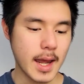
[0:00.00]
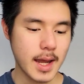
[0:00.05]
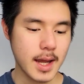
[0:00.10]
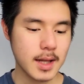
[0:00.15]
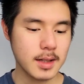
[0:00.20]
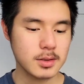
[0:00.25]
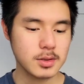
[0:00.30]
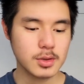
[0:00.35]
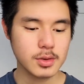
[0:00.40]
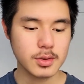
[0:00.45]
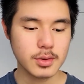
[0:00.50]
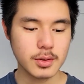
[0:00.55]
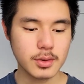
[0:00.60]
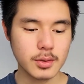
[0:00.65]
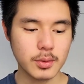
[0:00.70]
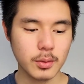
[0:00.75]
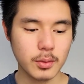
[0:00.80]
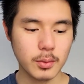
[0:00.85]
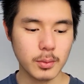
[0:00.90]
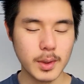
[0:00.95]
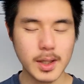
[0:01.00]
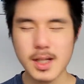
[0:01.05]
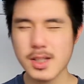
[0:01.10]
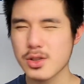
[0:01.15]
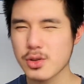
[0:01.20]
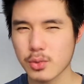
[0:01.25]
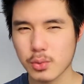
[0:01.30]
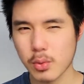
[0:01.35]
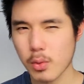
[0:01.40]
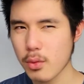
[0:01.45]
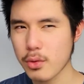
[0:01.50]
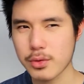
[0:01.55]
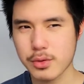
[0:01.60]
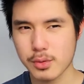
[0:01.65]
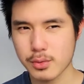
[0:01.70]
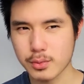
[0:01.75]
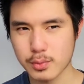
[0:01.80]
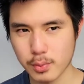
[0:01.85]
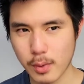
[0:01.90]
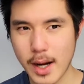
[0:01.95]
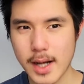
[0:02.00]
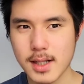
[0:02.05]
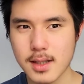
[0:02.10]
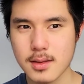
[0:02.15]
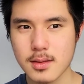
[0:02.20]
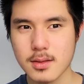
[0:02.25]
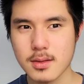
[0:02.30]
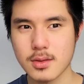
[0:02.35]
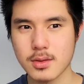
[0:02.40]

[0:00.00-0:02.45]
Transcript: And when I scroll through Reddit